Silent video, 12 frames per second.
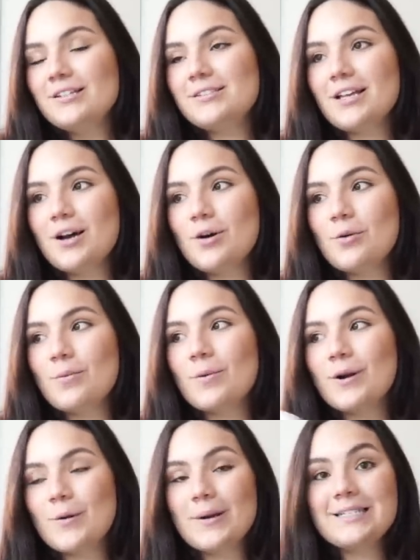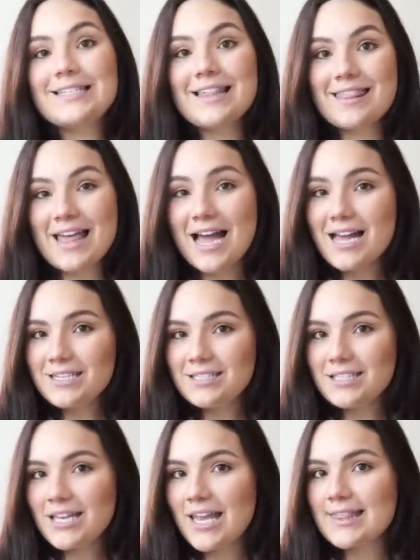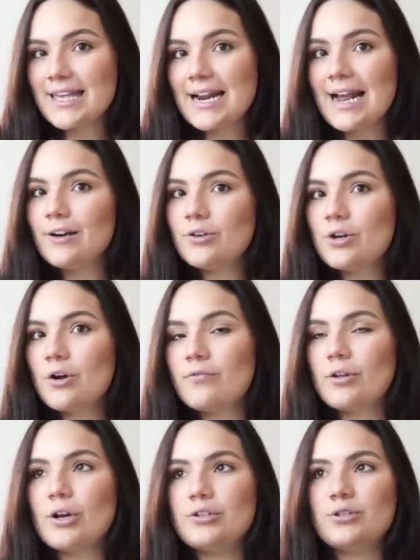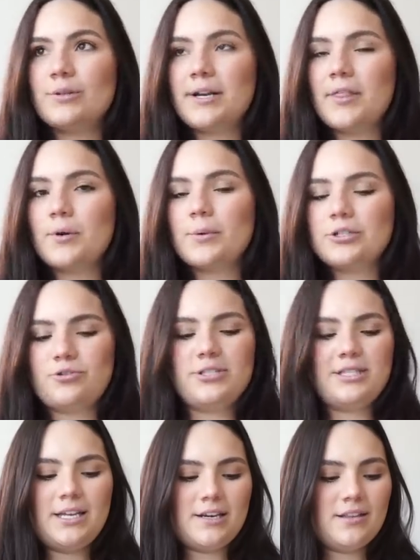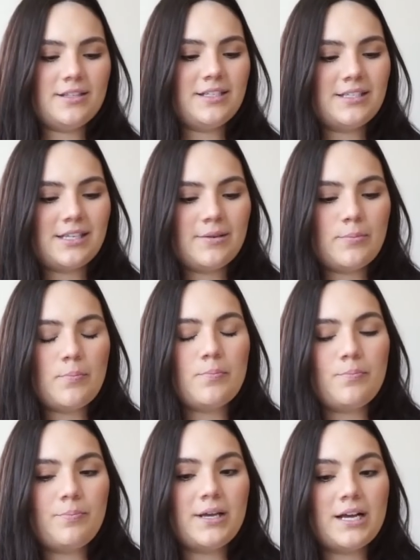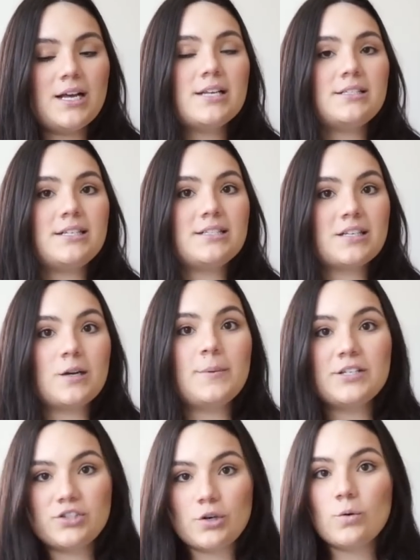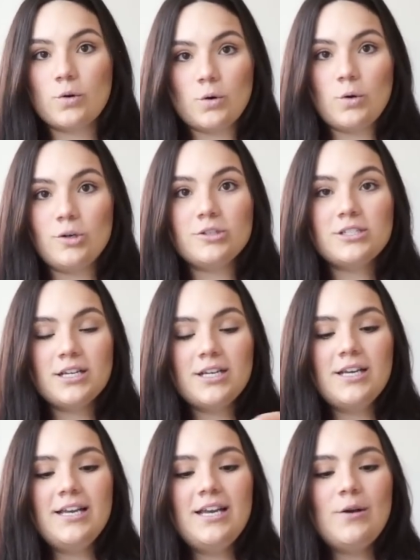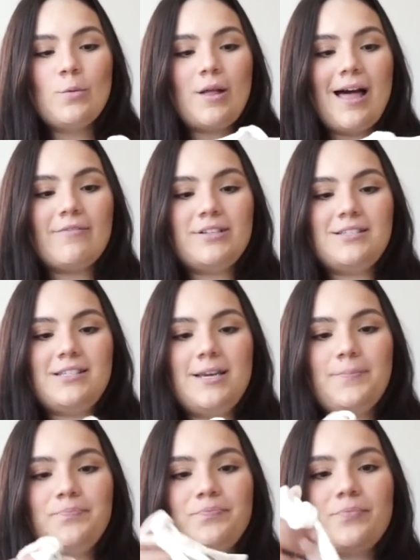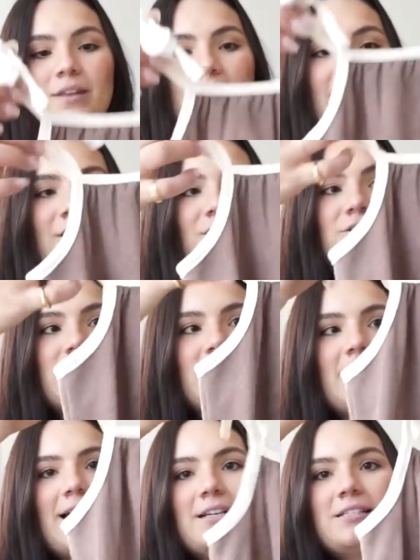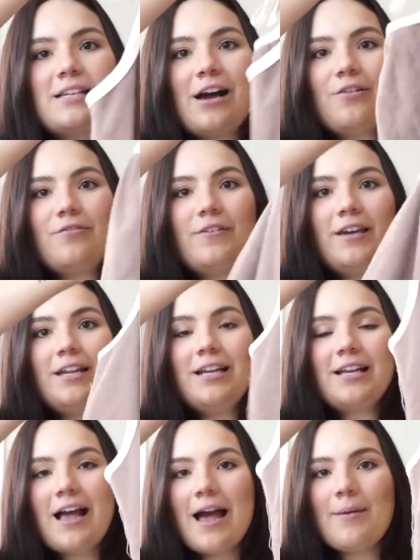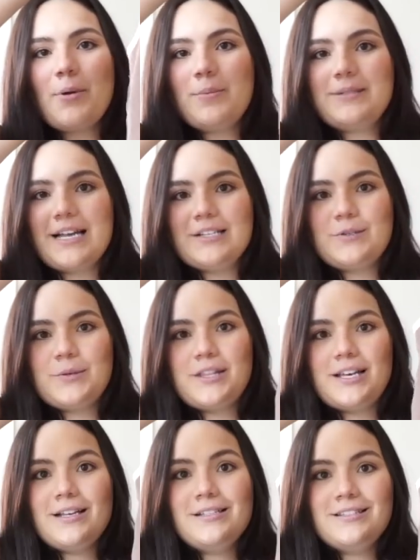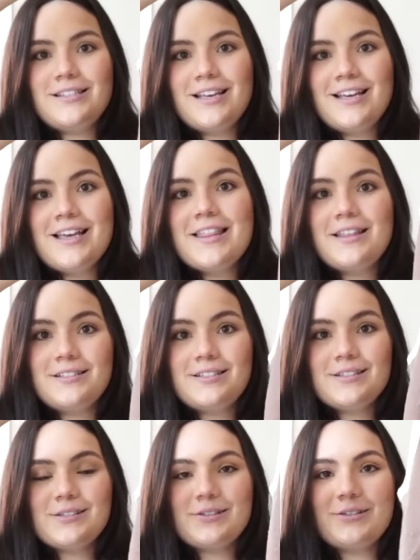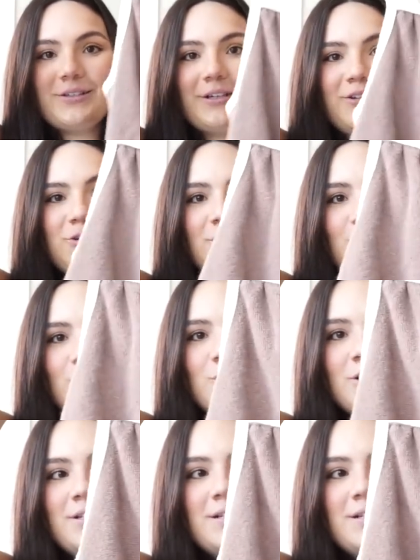So we're going to that. And then I don't know if we'll go to another one towards the end of the season because it's going to be so cold. We'll have to see. Here's the next outfit. I'm obsessed with this. This is literally adorable.